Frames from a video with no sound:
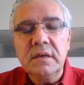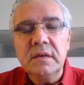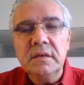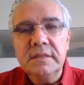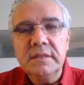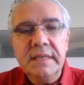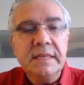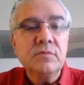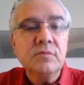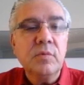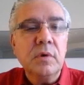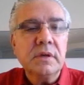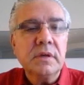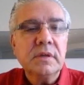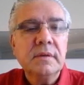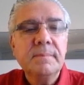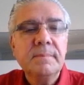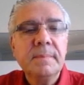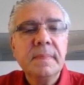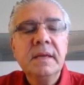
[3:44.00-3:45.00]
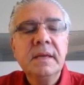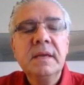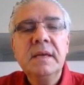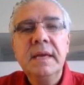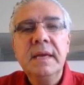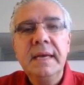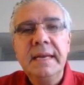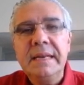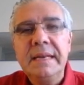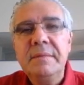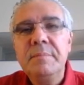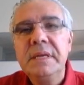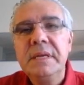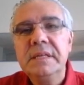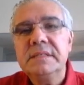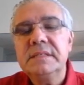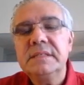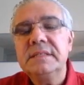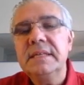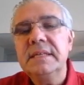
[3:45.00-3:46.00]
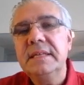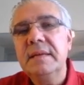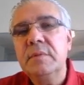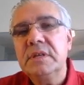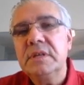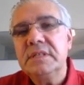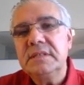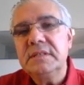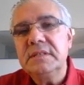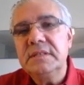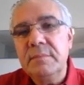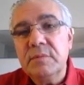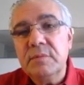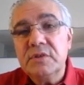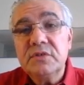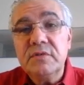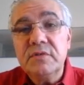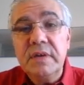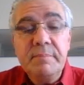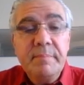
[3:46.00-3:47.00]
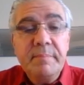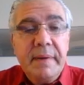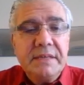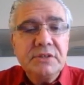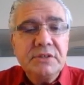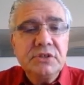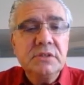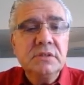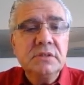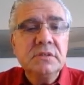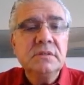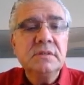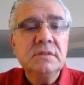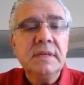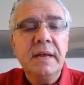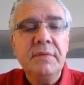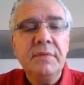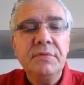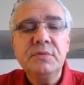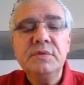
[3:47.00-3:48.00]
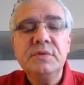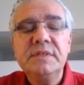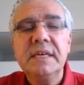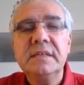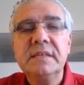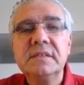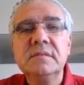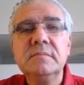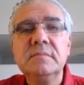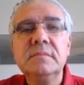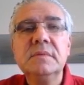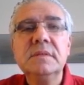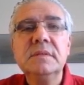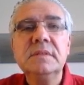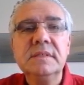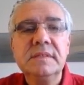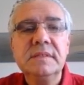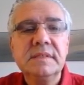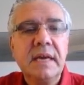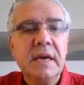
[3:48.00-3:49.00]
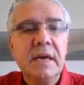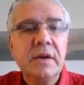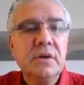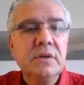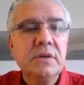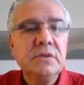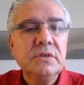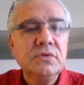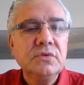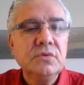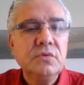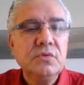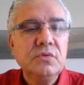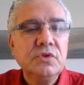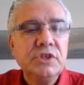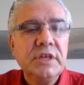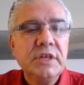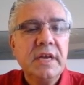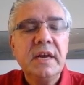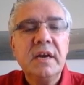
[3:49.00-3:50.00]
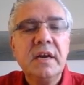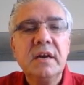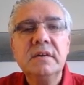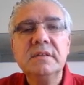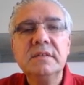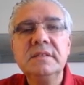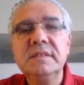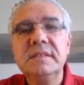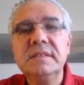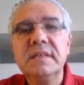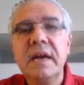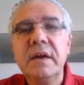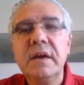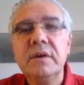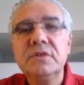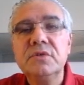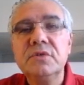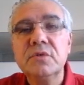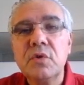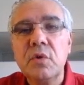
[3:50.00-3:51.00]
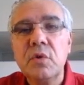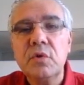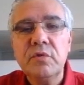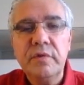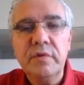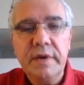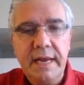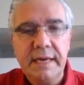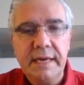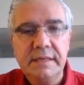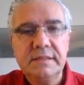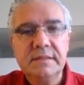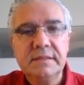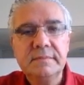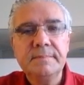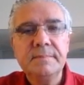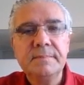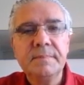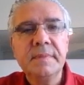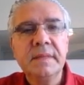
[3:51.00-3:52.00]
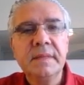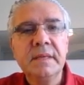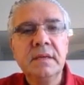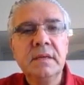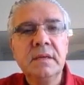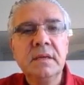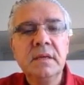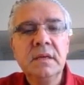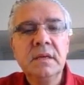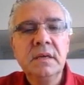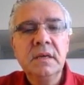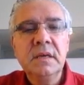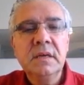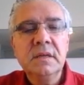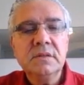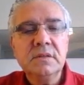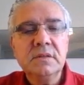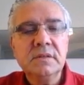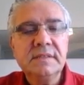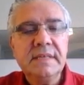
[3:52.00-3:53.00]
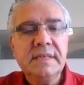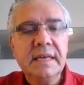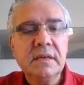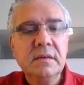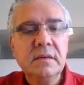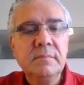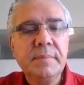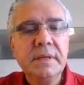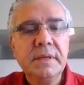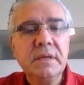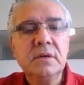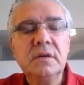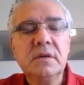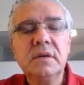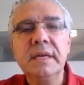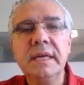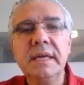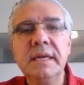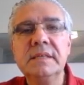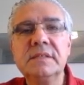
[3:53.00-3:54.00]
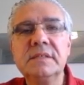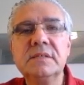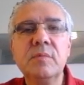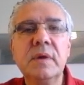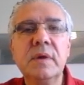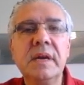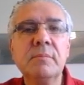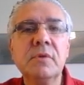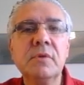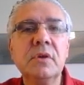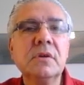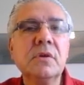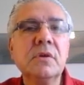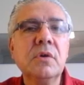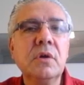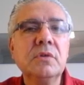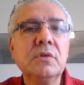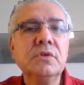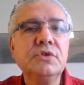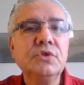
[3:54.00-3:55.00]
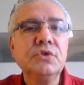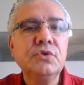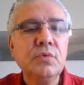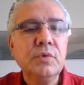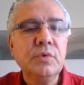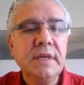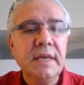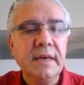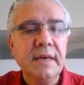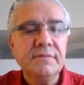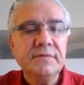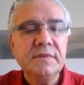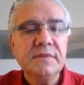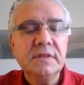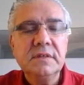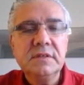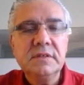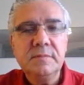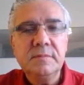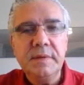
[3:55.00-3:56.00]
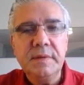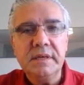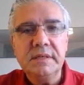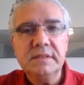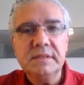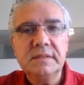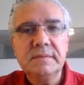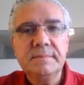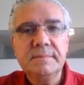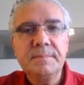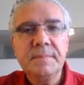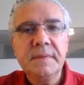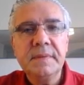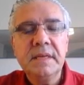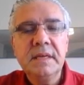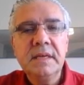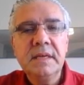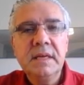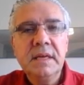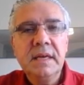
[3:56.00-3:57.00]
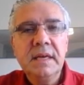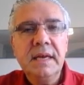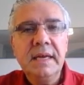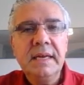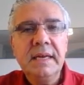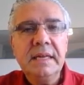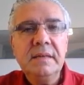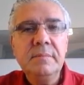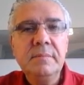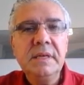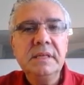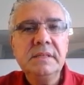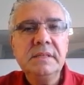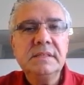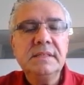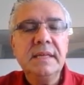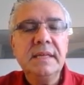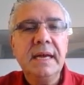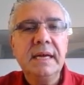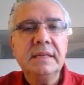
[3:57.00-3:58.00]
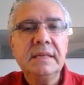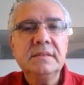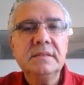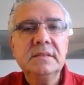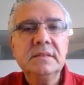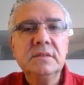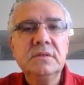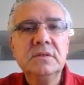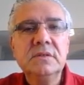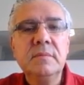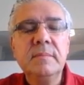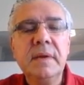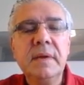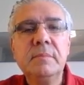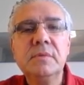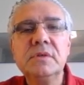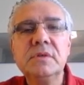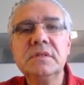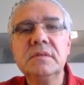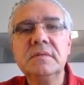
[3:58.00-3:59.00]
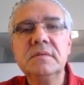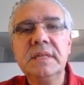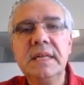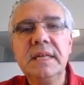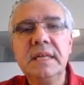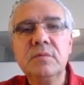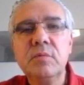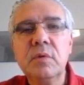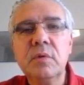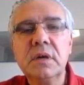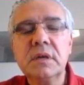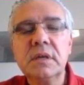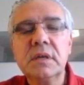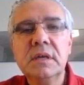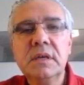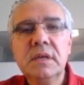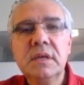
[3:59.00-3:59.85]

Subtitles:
network. And that means that they must demonstrate passion, enthusiasm, desire to share, desire to co-create. The second pillar is what I'm going to call the true gift spirit. And that means that the members of the network,